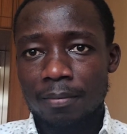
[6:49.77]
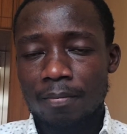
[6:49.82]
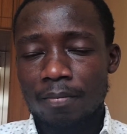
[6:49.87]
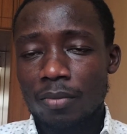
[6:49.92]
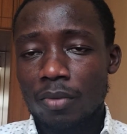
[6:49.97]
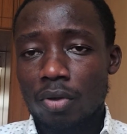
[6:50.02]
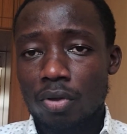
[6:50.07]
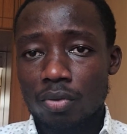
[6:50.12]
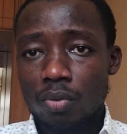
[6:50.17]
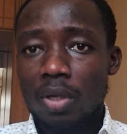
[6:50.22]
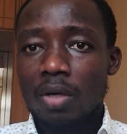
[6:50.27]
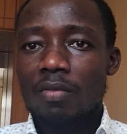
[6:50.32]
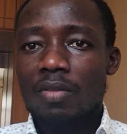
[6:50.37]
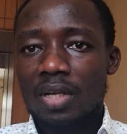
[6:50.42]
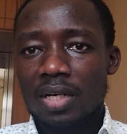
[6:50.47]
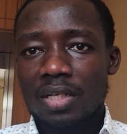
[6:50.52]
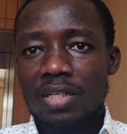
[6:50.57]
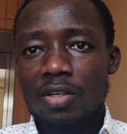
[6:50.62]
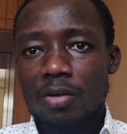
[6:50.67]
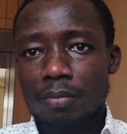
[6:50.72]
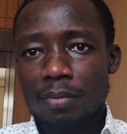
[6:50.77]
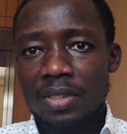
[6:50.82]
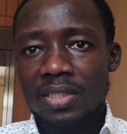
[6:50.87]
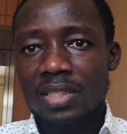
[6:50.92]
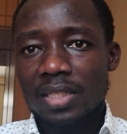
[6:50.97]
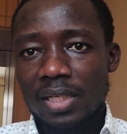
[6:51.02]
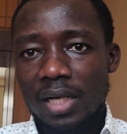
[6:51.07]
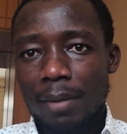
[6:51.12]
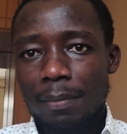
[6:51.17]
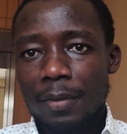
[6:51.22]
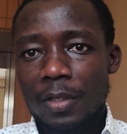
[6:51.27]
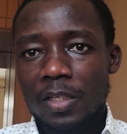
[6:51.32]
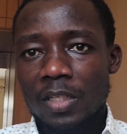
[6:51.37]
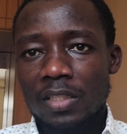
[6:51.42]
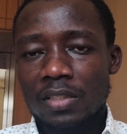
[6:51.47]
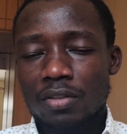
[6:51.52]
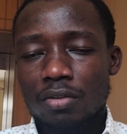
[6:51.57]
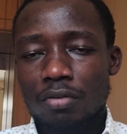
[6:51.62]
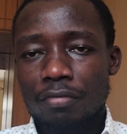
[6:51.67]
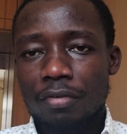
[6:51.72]
Because one of the critical bits that happen is you
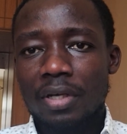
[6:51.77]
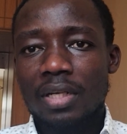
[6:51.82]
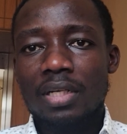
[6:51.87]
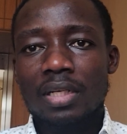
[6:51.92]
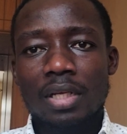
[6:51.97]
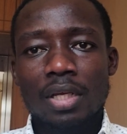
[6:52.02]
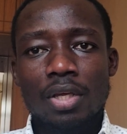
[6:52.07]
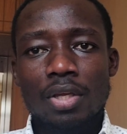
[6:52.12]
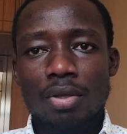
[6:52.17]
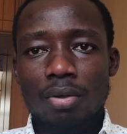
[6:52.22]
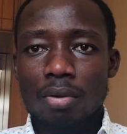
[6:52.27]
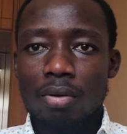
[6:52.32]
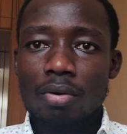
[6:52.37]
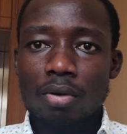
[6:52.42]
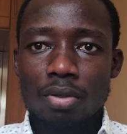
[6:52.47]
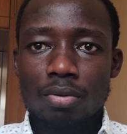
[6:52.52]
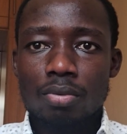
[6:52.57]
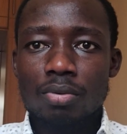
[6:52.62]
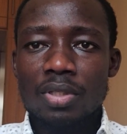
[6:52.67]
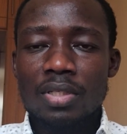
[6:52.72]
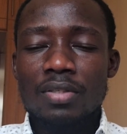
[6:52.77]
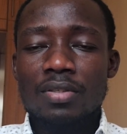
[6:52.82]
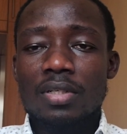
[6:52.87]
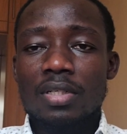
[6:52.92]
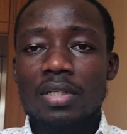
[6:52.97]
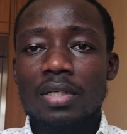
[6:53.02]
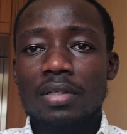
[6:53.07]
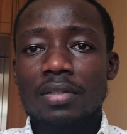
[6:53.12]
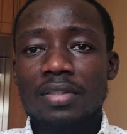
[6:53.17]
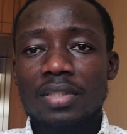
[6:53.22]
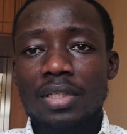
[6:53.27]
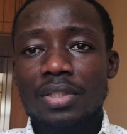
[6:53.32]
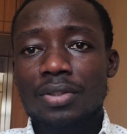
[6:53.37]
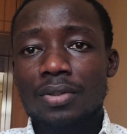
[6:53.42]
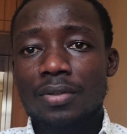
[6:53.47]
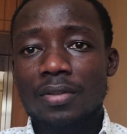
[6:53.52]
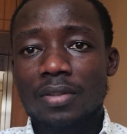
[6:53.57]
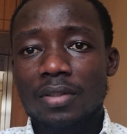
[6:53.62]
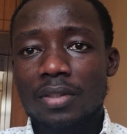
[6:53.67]
find you'll go through these stations